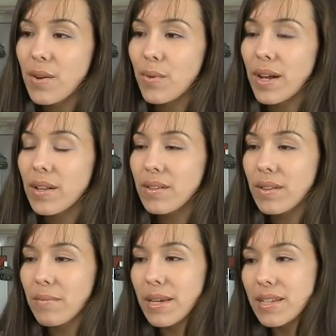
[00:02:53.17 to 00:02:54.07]
Well,
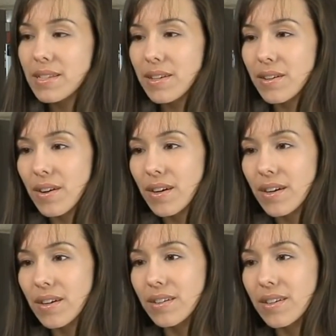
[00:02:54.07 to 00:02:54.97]
because
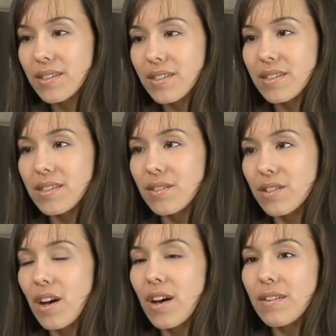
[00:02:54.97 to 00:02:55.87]
it's such a
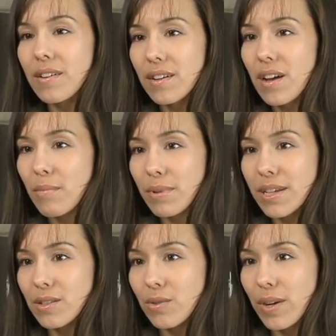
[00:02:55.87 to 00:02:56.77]

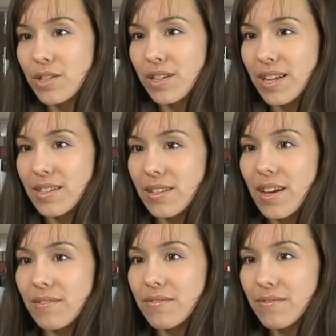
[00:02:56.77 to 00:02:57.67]
complex question. It has a
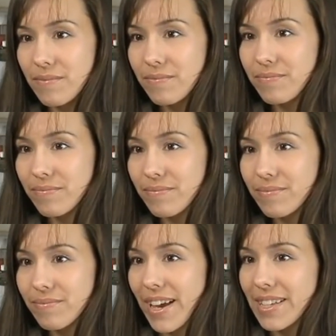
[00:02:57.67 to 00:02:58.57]
lot of
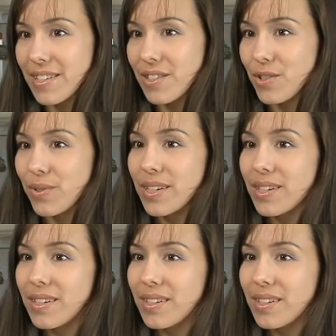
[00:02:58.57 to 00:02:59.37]
facets to it.